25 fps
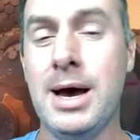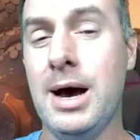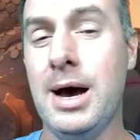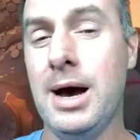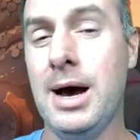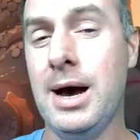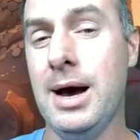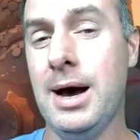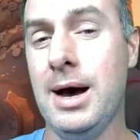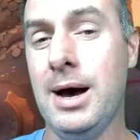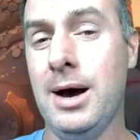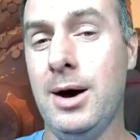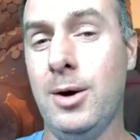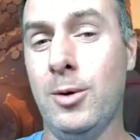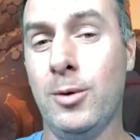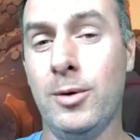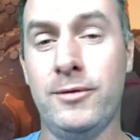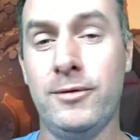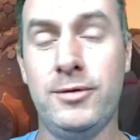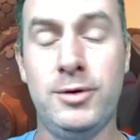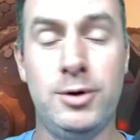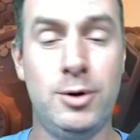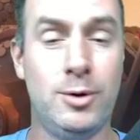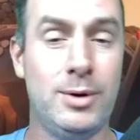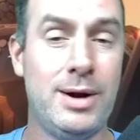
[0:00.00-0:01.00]

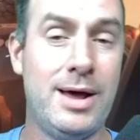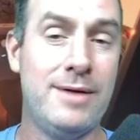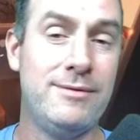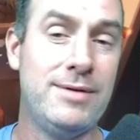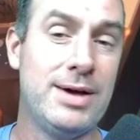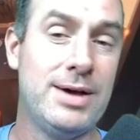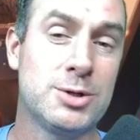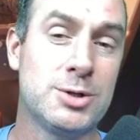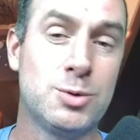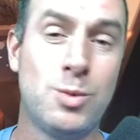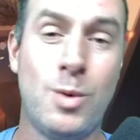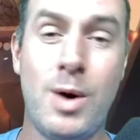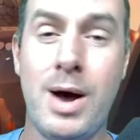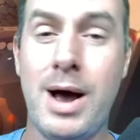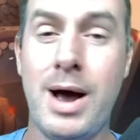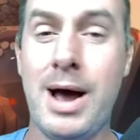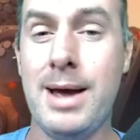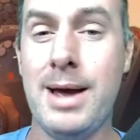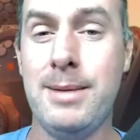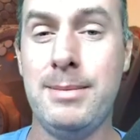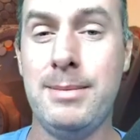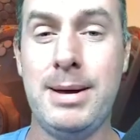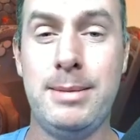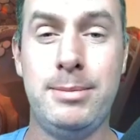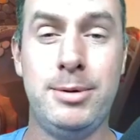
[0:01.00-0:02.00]
Or if you don't have
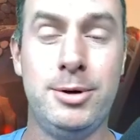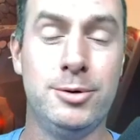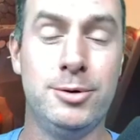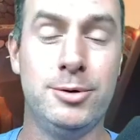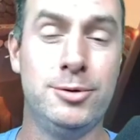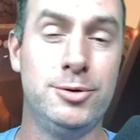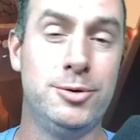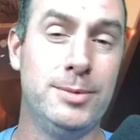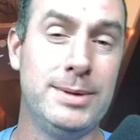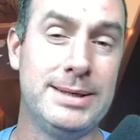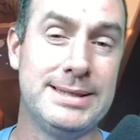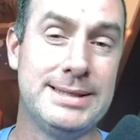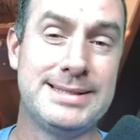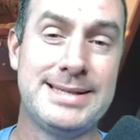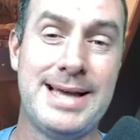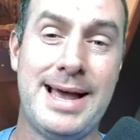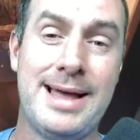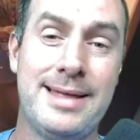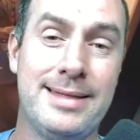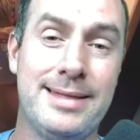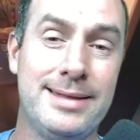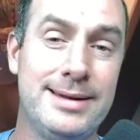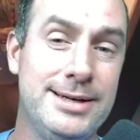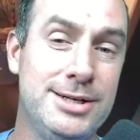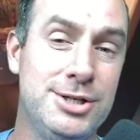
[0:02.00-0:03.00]
XY, maybe you're doing
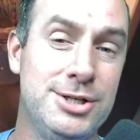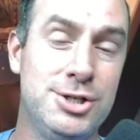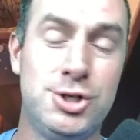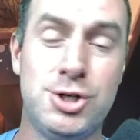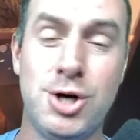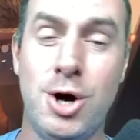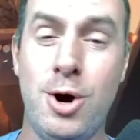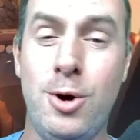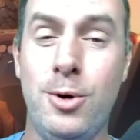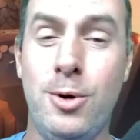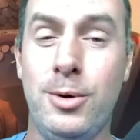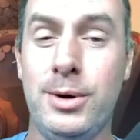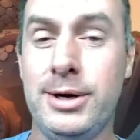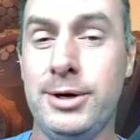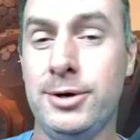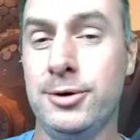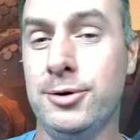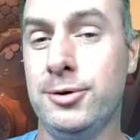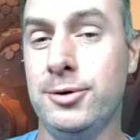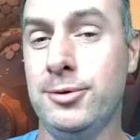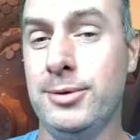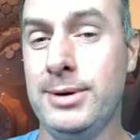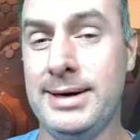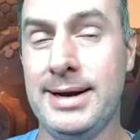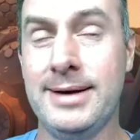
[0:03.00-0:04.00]
Saladin Joan and
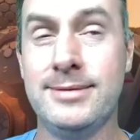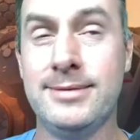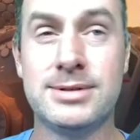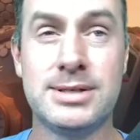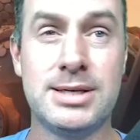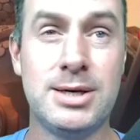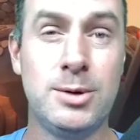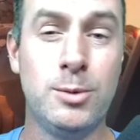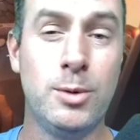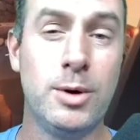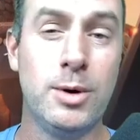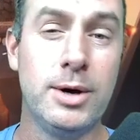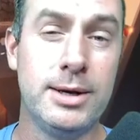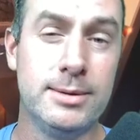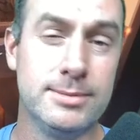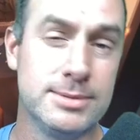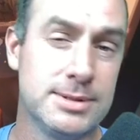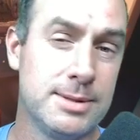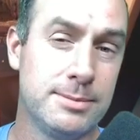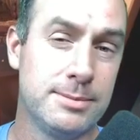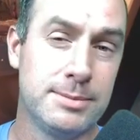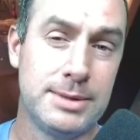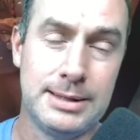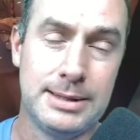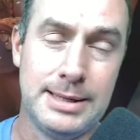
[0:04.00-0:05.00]
you're doing Nevsky William,
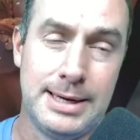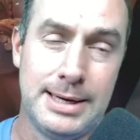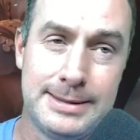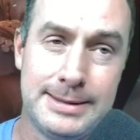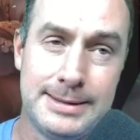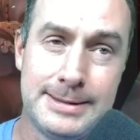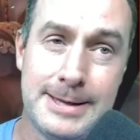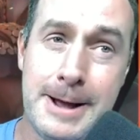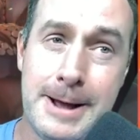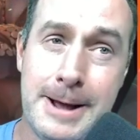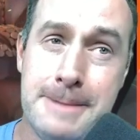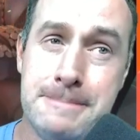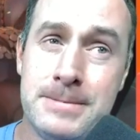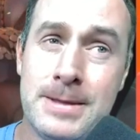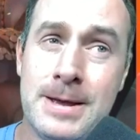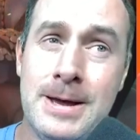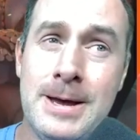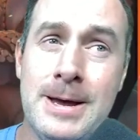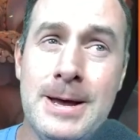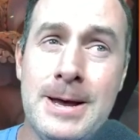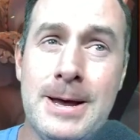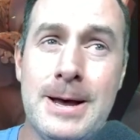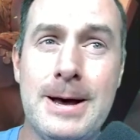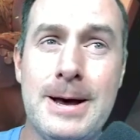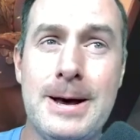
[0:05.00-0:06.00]
something like that.
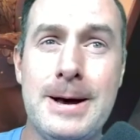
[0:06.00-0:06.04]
